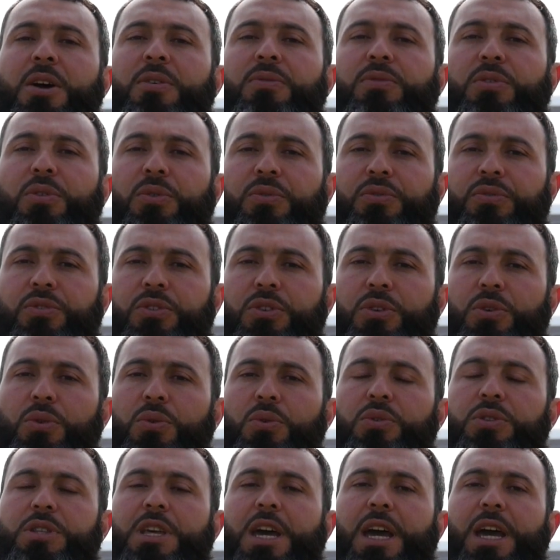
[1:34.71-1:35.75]
for a
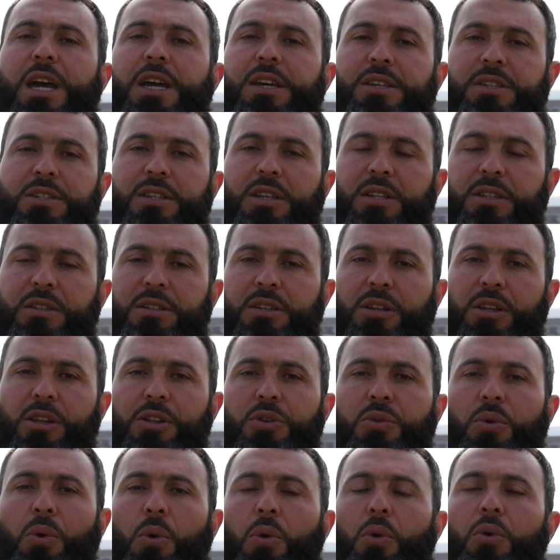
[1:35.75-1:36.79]
few days until
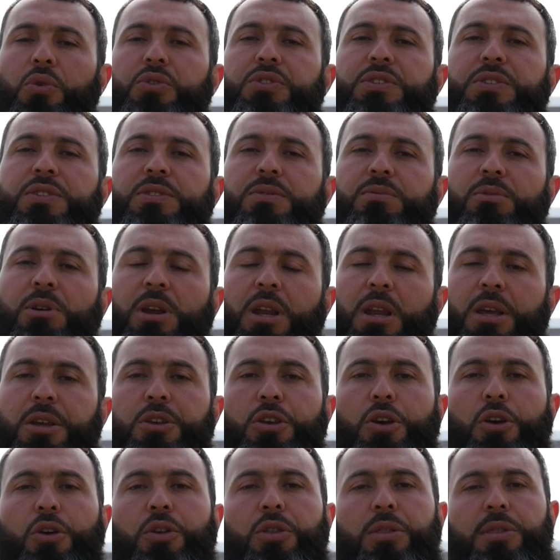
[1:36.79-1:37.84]
your horse is really
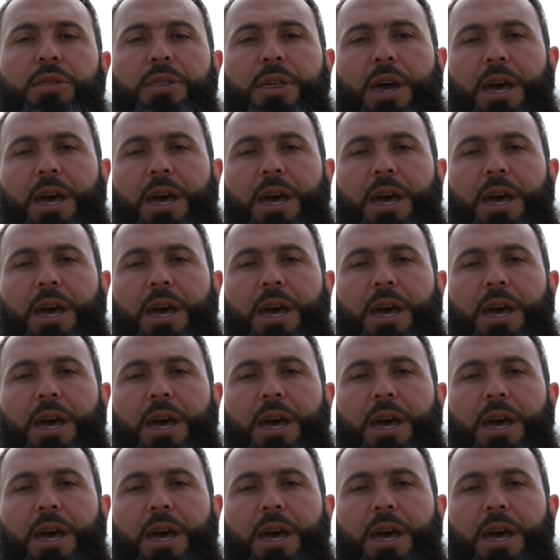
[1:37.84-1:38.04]
good.